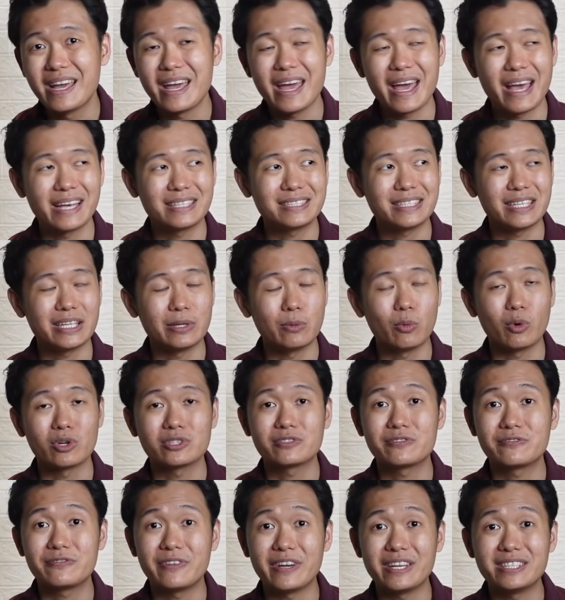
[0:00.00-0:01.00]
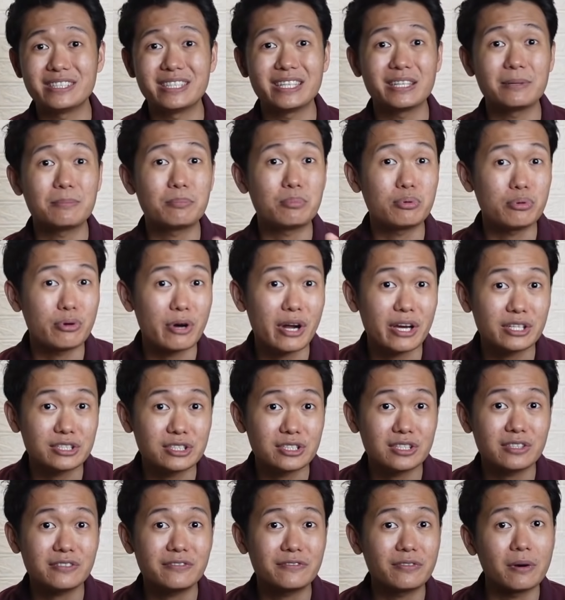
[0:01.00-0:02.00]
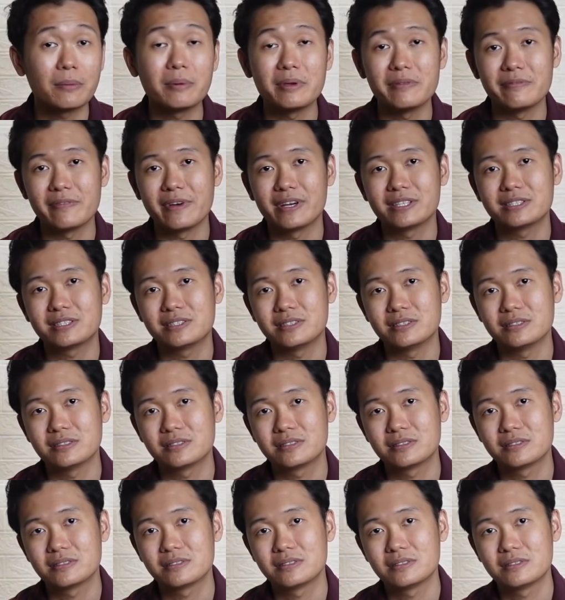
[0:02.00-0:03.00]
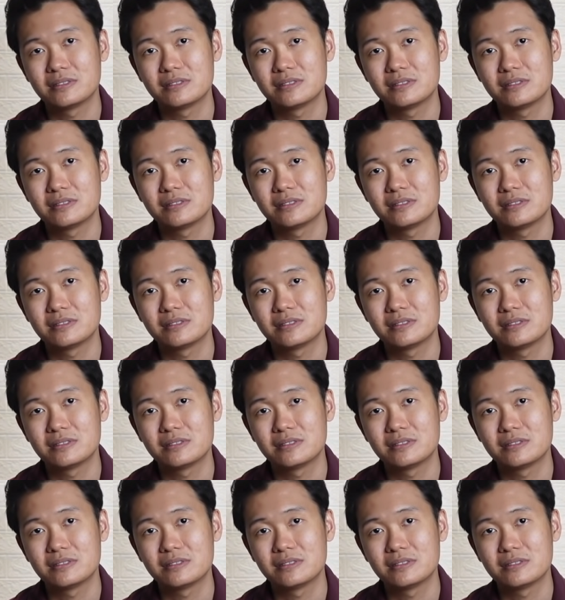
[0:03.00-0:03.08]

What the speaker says: as it was facing pressure from investors.